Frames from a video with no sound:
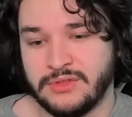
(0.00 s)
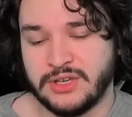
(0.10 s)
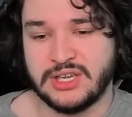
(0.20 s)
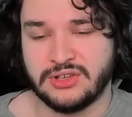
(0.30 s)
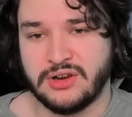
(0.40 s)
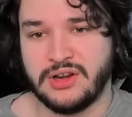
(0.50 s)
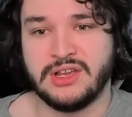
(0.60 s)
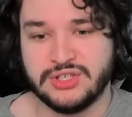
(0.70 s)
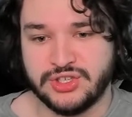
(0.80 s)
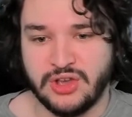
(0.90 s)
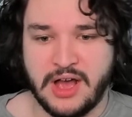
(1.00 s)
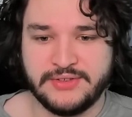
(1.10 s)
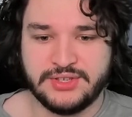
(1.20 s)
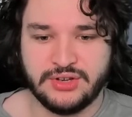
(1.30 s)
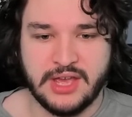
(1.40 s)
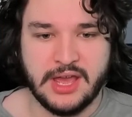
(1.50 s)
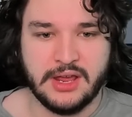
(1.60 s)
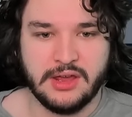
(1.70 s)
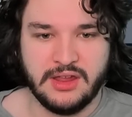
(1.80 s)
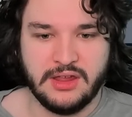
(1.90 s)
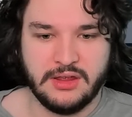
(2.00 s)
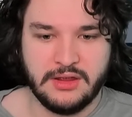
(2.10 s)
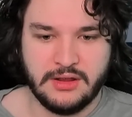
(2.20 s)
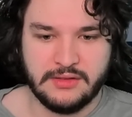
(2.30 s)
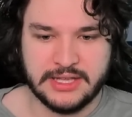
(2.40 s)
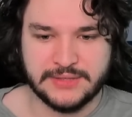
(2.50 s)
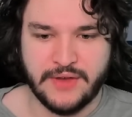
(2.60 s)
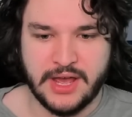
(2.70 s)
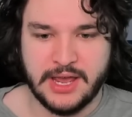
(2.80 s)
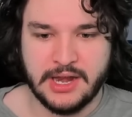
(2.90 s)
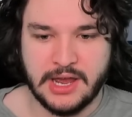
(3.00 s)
Looks like they're going to exhaust. Okay, that's fine.